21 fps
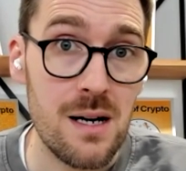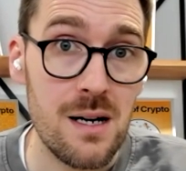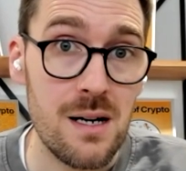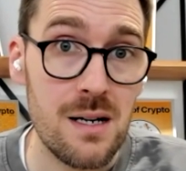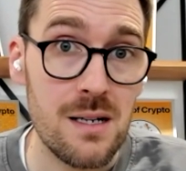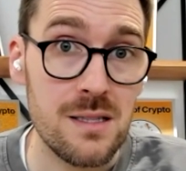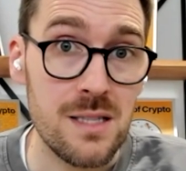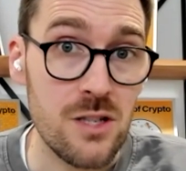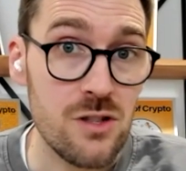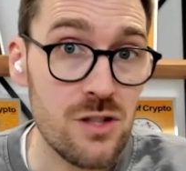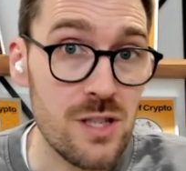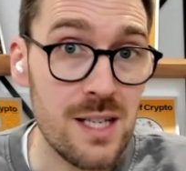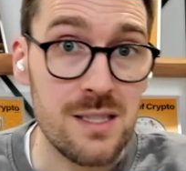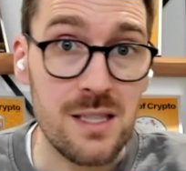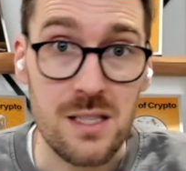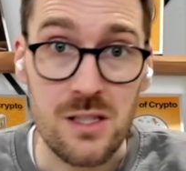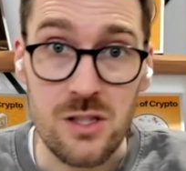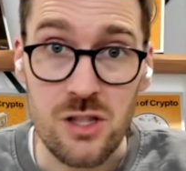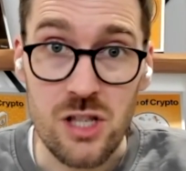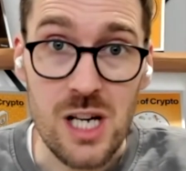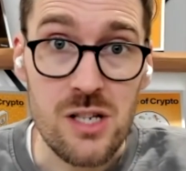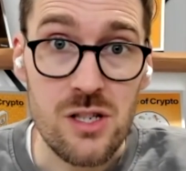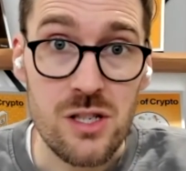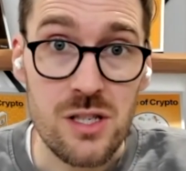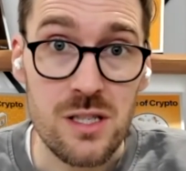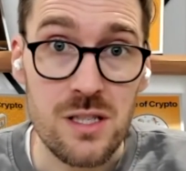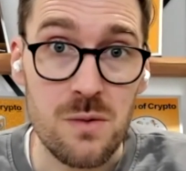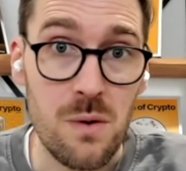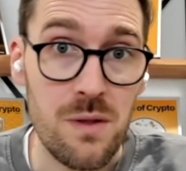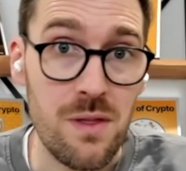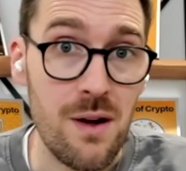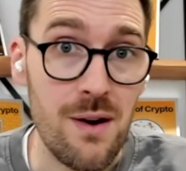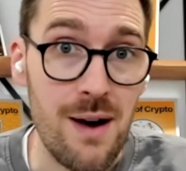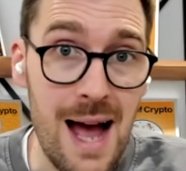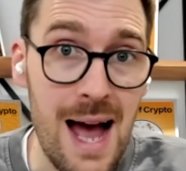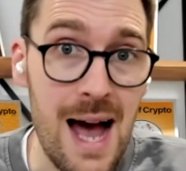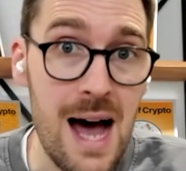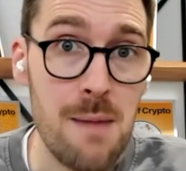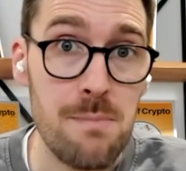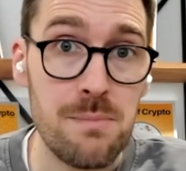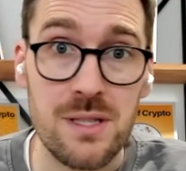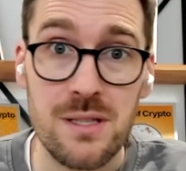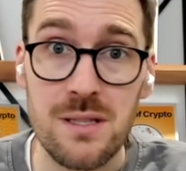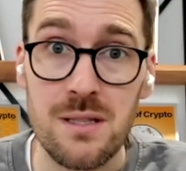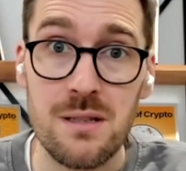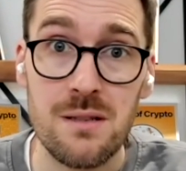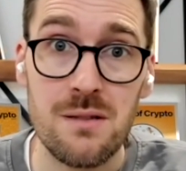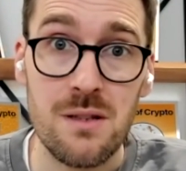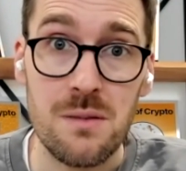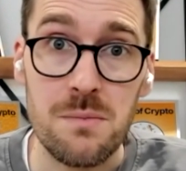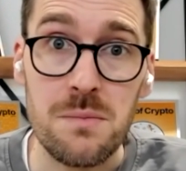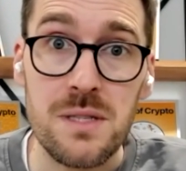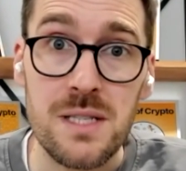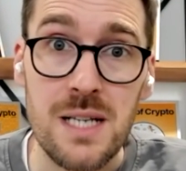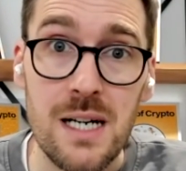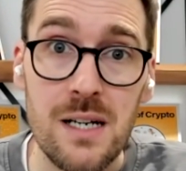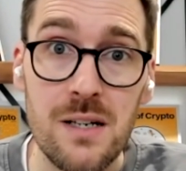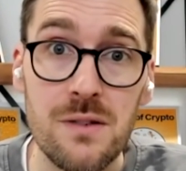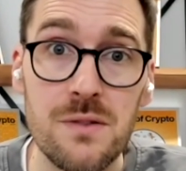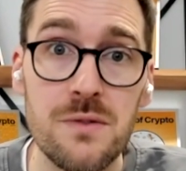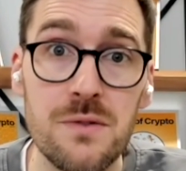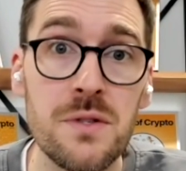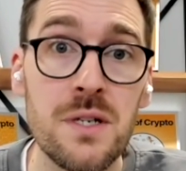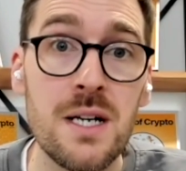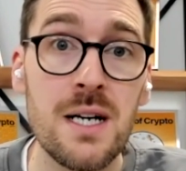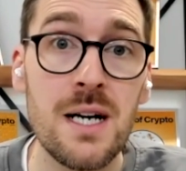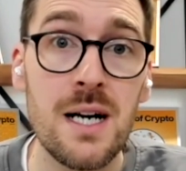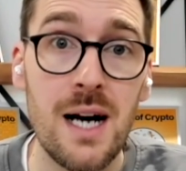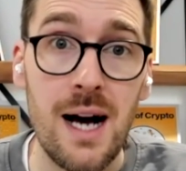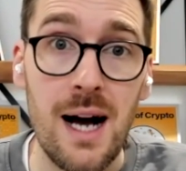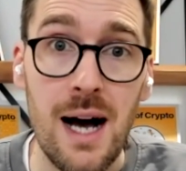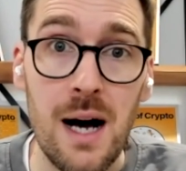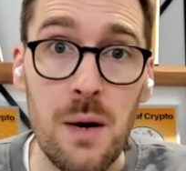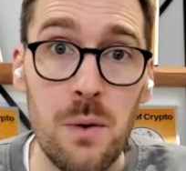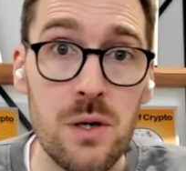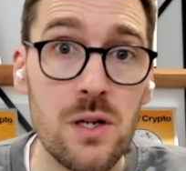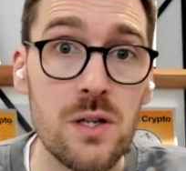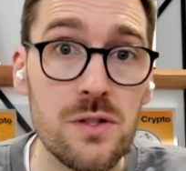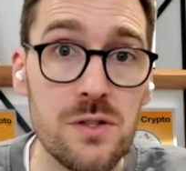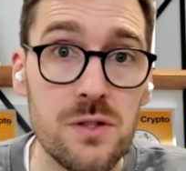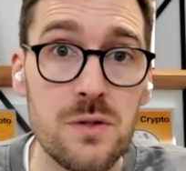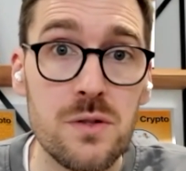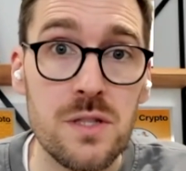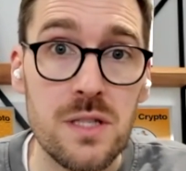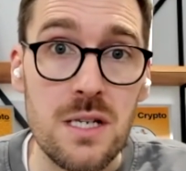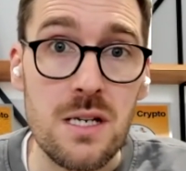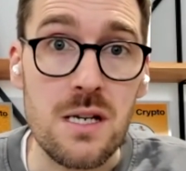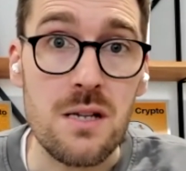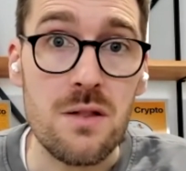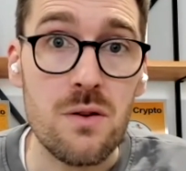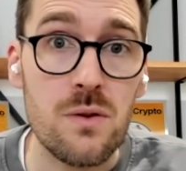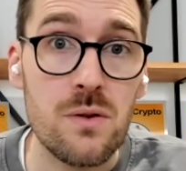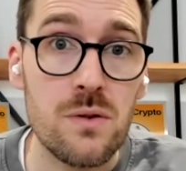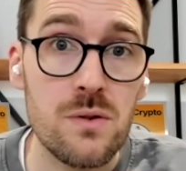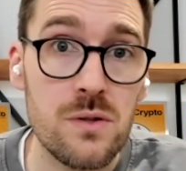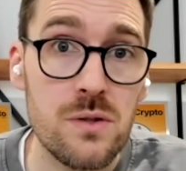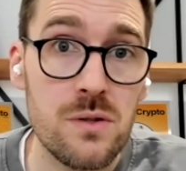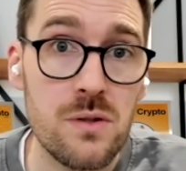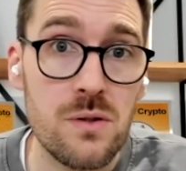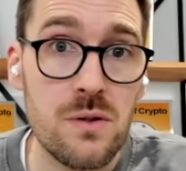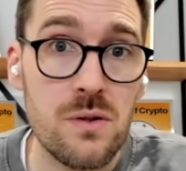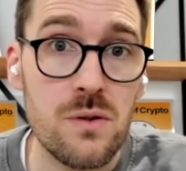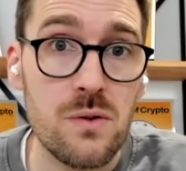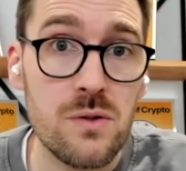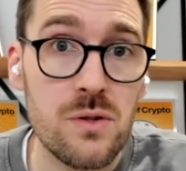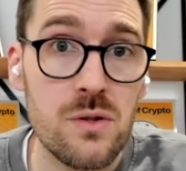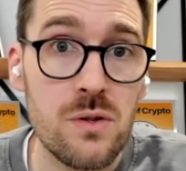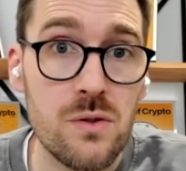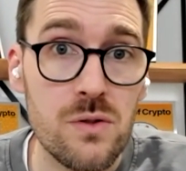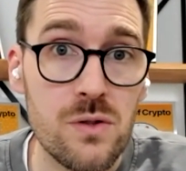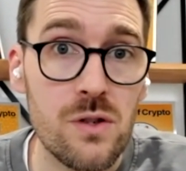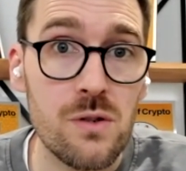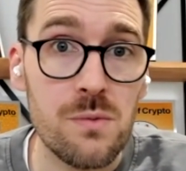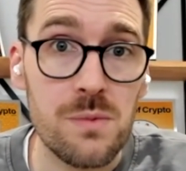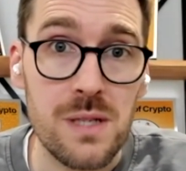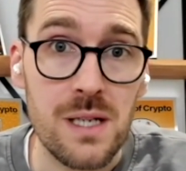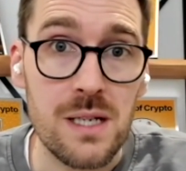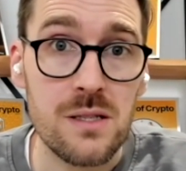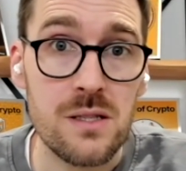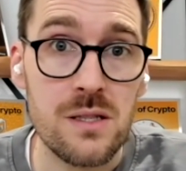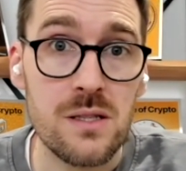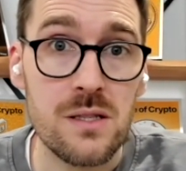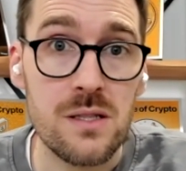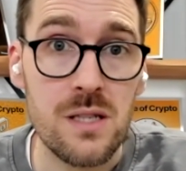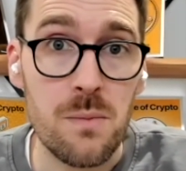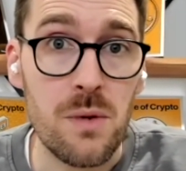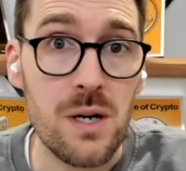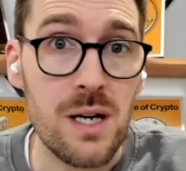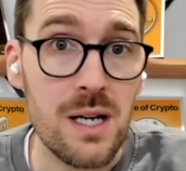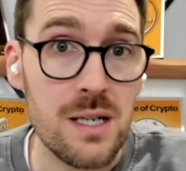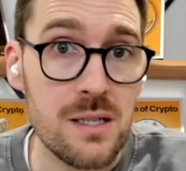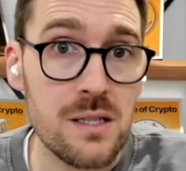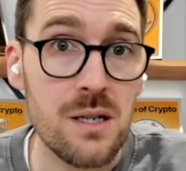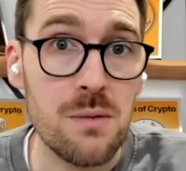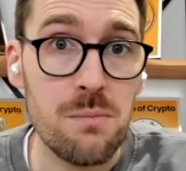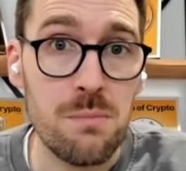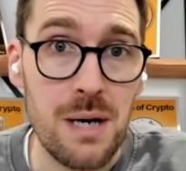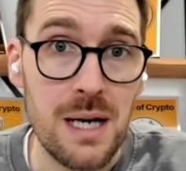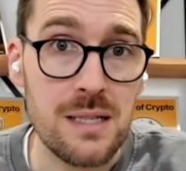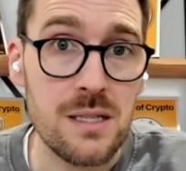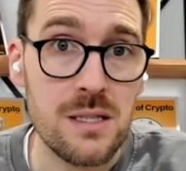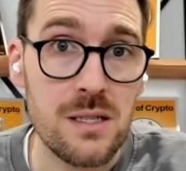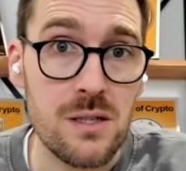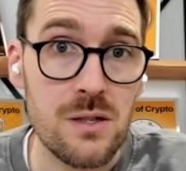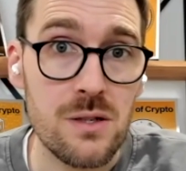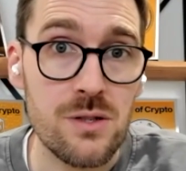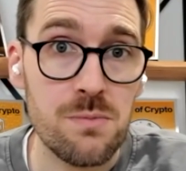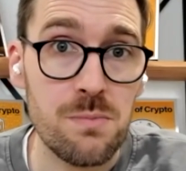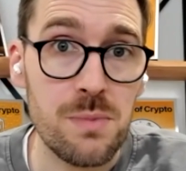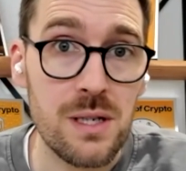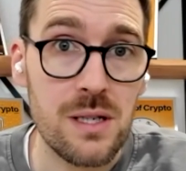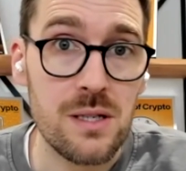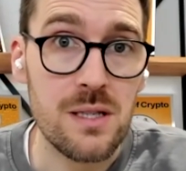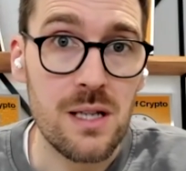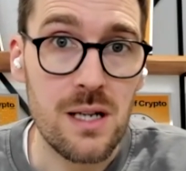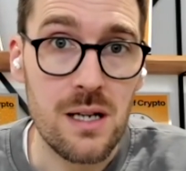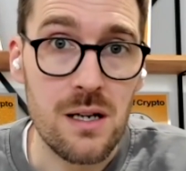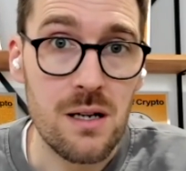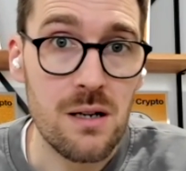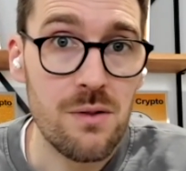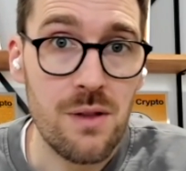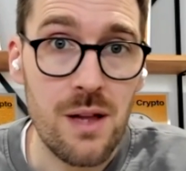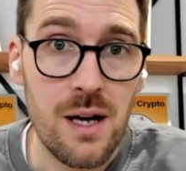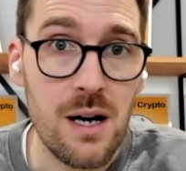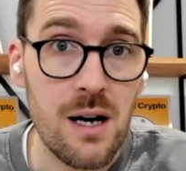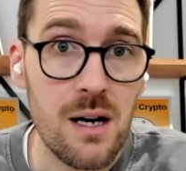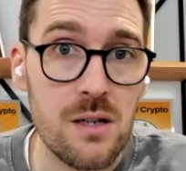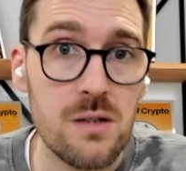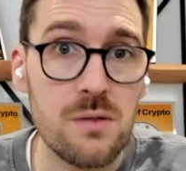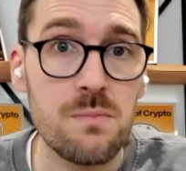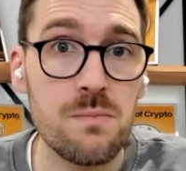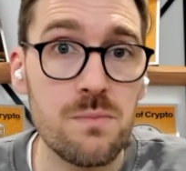centralized exchanges with their apps themselves. I would also see those groups as somewhat as competitors because they are